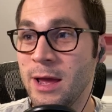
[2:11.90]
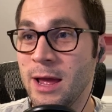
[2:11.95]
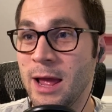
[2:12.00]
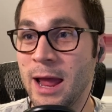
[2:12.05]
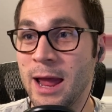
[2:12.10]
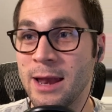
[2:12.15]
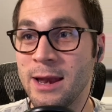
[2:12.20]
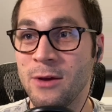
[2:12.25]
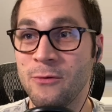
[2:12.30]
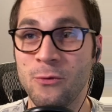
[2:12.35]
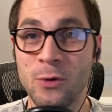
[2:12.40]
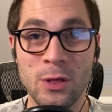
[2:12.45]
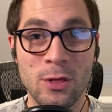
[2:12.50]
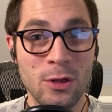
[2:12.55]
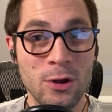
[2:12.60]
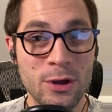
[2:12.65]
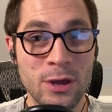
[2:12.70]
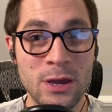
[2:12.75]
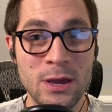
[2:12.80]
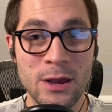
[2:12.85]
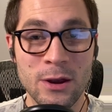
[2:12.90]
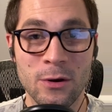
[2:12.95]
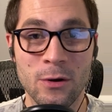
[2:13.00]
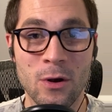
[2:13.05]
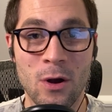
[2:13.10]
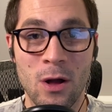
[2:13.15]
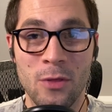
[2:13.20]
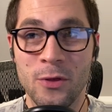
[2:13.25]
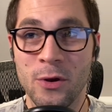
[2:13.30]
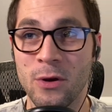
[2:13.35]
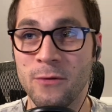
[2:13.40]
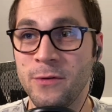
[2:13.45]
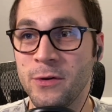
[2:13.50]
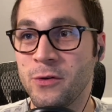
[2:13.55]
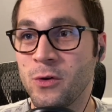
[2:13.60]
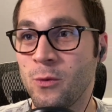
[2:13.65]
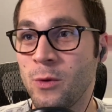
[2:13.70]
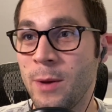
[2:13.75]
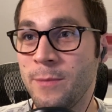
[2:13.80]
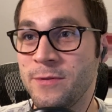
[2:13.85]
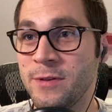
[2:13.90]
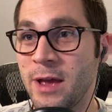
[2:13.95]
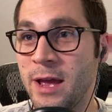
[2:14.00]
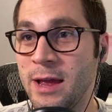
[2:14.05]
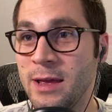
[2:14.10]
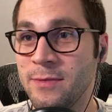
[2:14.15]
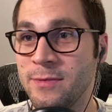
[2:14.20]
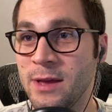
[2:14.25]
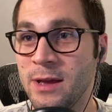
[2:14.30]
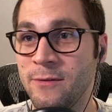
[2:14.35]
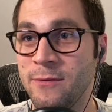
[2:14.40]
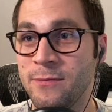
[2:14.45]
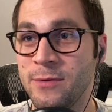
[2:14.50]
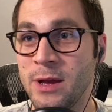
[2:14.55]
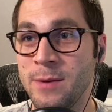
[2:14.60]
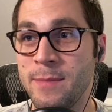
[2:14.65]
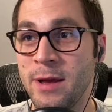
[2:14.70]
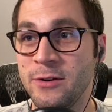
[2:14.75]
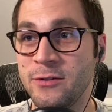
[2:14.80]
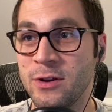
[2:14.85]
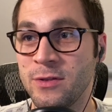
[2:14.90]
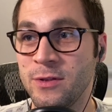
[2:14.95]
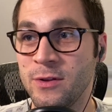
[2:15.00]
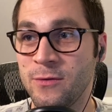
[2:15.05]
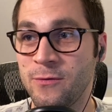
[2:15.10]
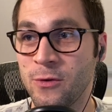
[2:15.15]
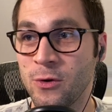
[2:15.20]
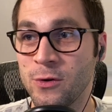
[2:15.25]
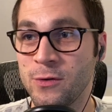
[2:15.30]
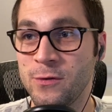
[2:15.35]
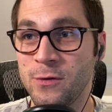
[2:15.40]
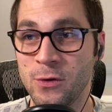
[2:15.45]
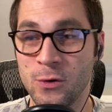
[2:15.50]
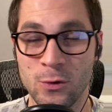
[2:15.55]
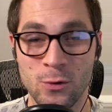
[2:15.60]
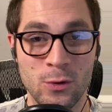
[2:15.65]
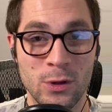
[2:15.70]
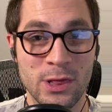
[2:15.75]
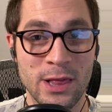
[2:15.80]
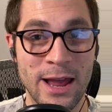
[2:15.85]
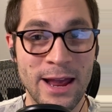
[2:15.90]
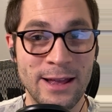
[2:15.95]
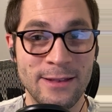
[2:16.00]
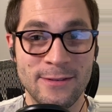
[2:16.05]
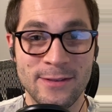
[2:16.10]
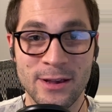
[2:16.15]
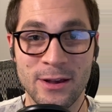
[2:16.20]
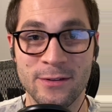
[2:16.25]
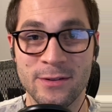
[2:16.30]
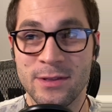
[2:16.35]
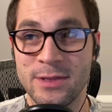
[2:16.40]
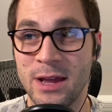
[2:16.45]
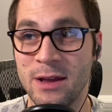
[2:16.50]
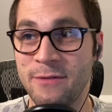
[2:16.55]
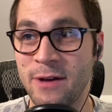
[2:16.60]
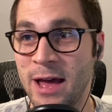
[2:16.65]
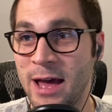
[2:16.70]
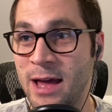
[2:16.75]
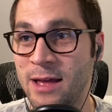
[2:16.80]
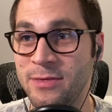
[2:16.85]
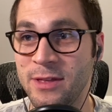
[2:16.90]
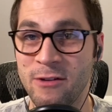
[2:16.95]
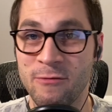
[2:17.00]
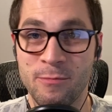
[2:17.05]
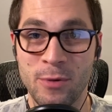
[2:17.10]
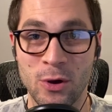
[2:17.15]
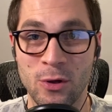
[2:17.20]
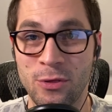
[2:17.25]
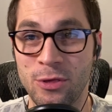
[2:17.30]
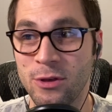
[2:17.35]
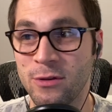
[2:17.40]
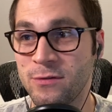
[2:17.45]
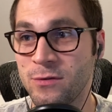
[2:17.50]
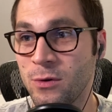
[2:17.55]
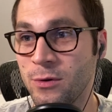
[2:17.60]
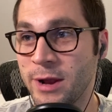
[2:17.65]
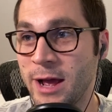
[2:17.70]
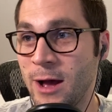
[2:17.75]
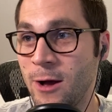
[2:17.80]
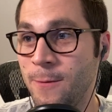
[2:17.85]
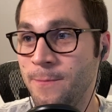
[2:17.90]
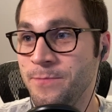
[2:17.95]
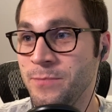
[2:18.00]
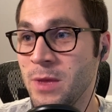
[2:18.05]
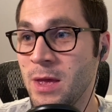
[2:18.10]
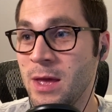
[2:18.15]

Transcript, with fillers: And if we look here on their official website, they've, they mentioned the first two land sales that they've had, they've both sold out,